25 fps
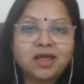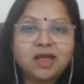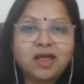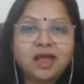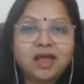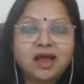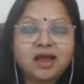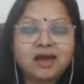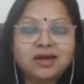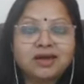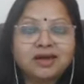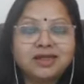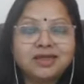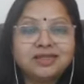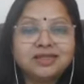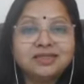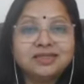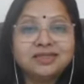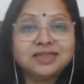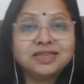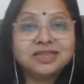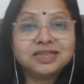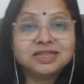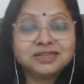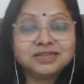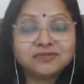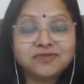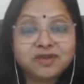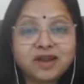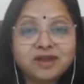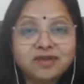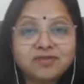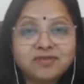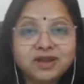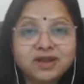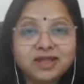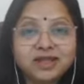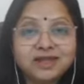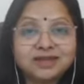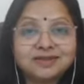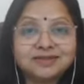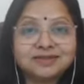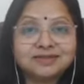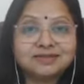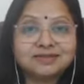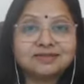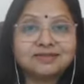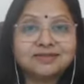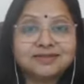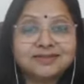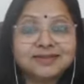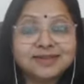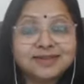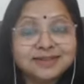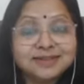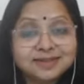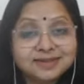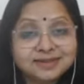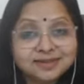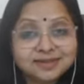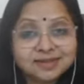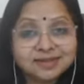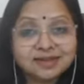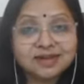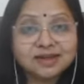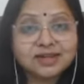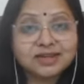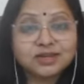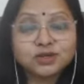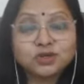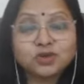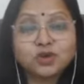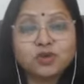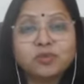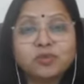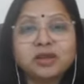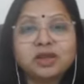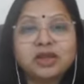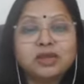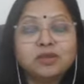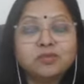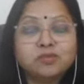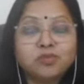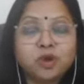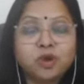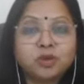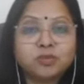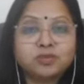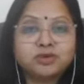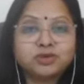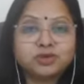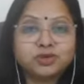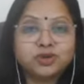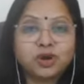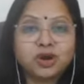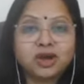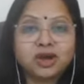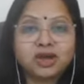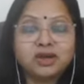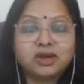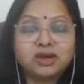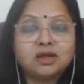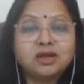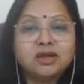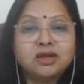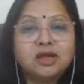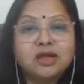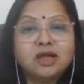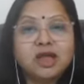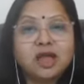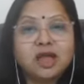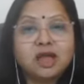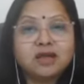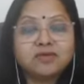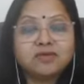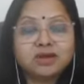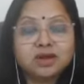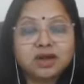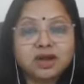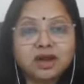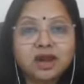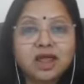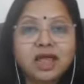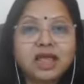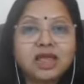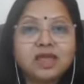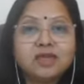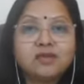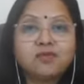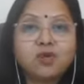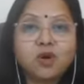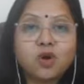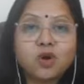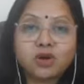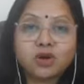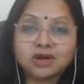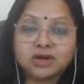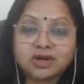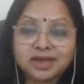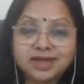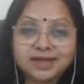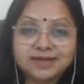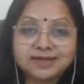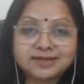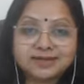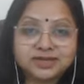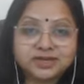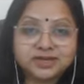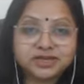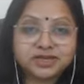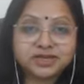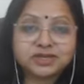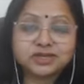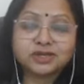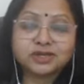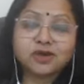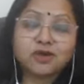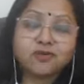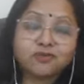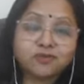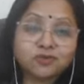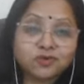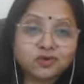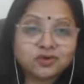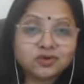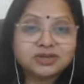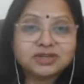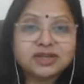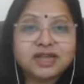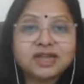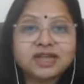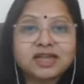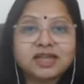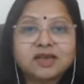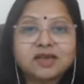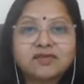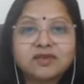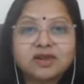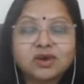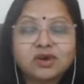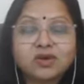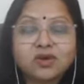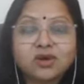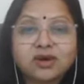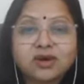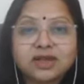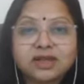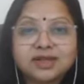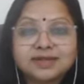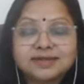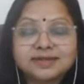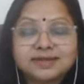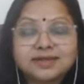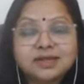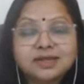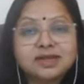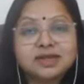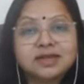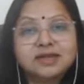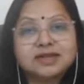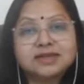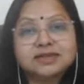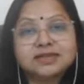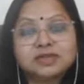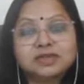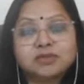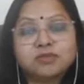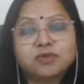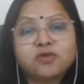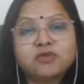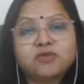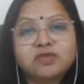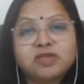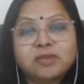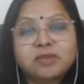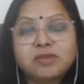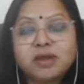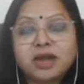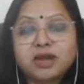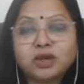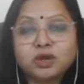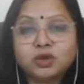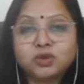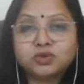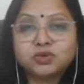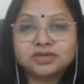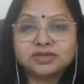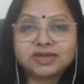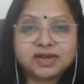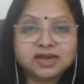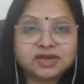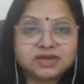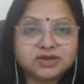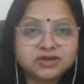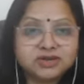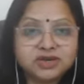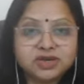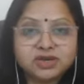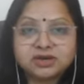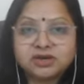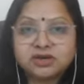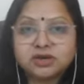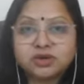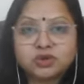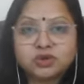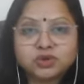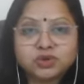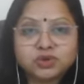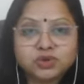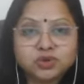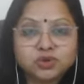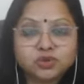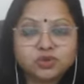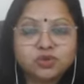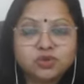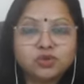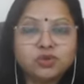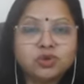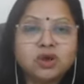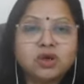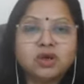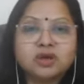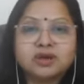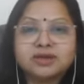And in these 5 days, sincerely, so many moms joined our live online sessions. Of course, I gave recordings. Some of them had to send children to school or